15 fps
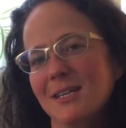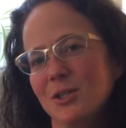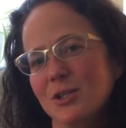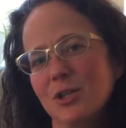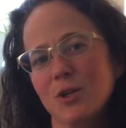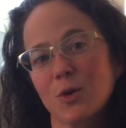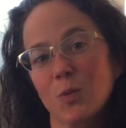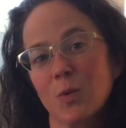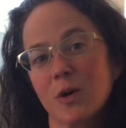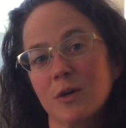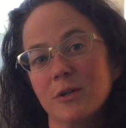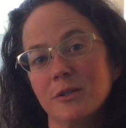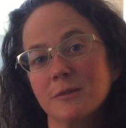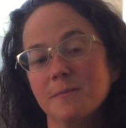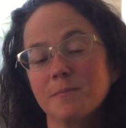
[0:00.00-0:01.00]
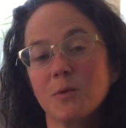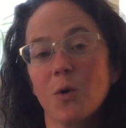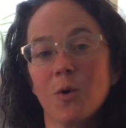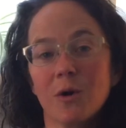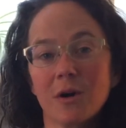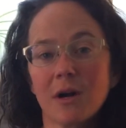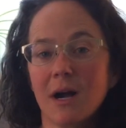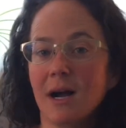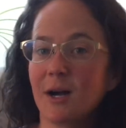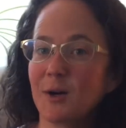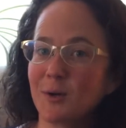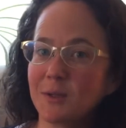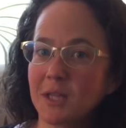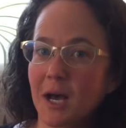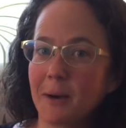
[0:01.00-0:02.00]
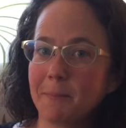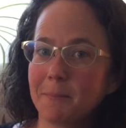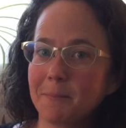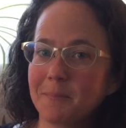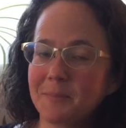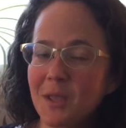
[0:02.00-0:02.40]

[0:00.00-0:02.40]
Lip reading: into your world, or Ha'olam.